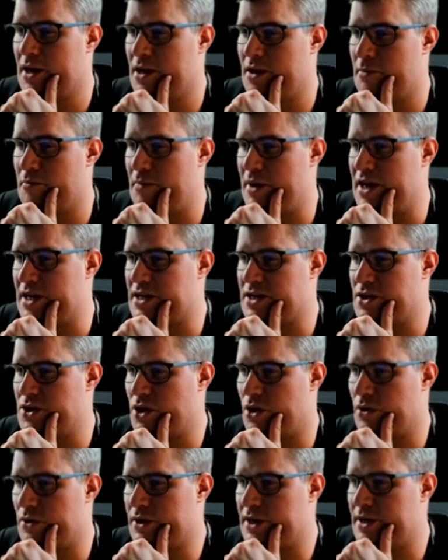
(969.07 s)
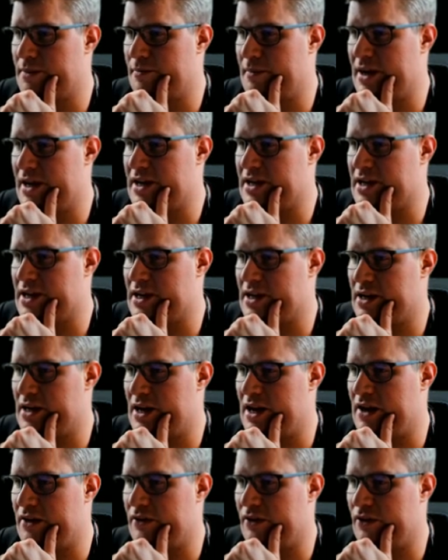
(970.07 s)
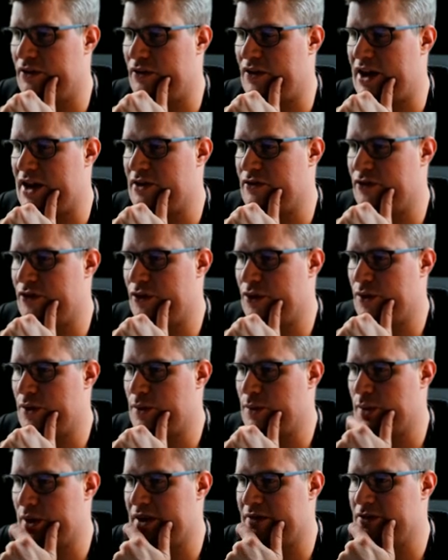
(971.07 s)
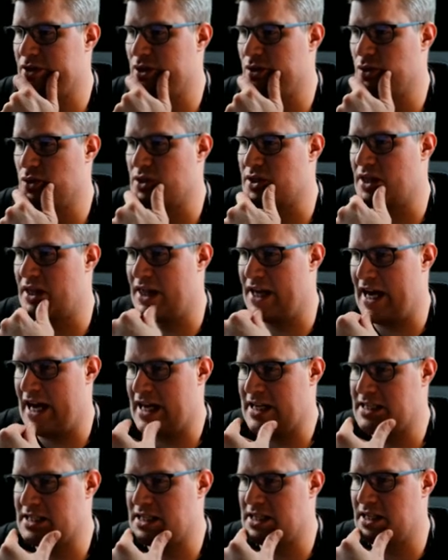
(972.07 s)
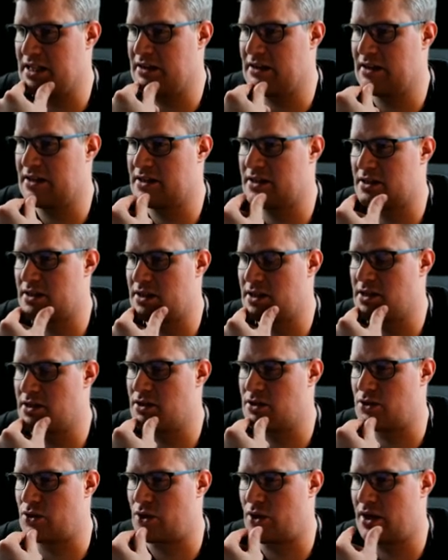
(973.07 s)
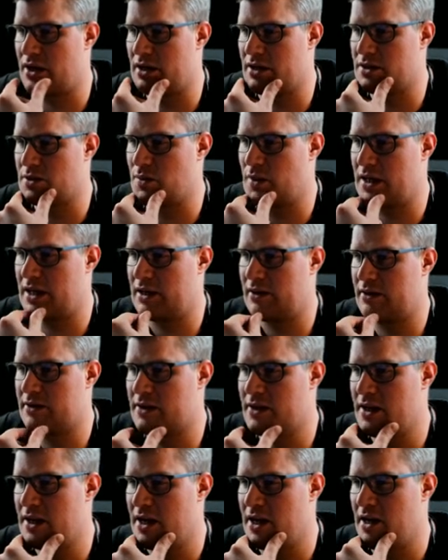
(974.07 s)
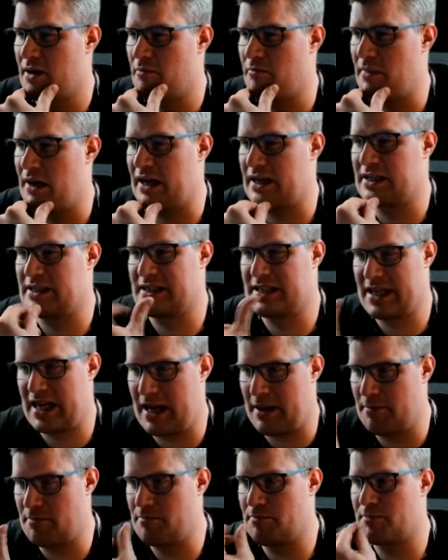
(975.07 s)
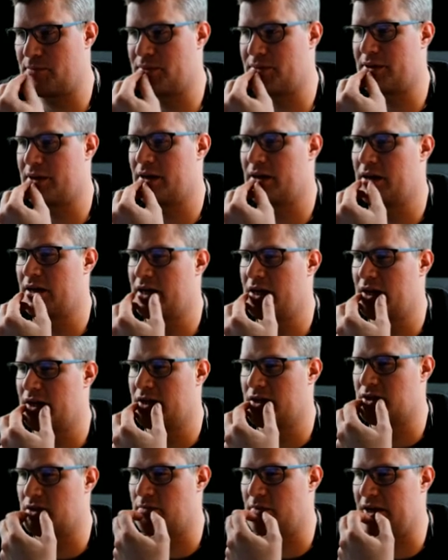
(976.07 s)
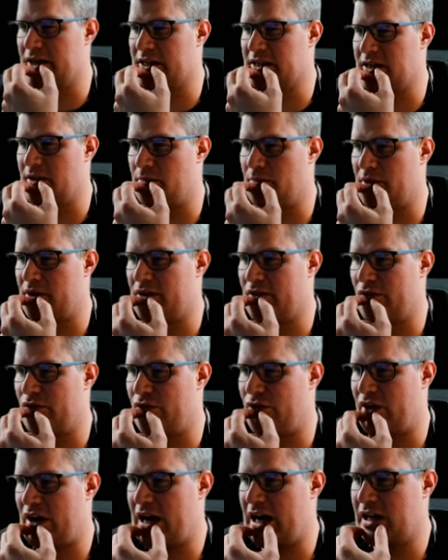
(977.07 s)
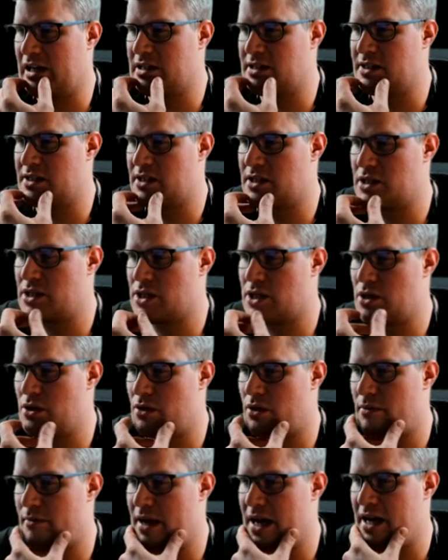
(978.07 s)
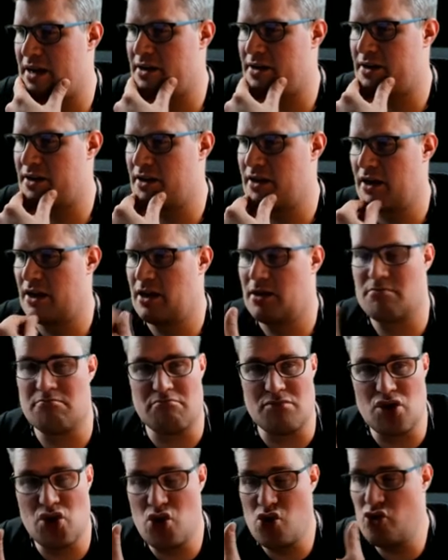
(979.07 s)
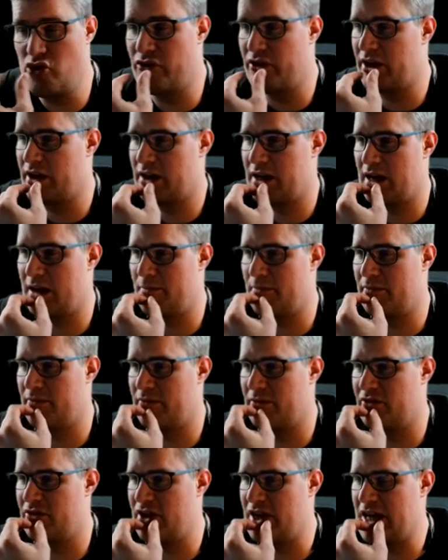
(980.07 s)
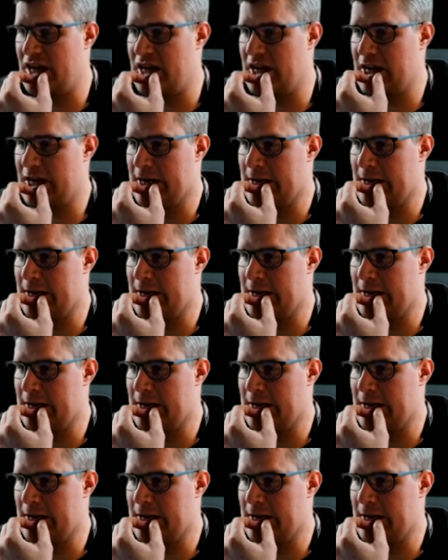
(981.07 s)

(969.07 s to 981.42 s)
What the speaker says: Make node and make FIFO. We have used that in this tutorial as well. Make temp to make temporary files in a secure manner. Move MV.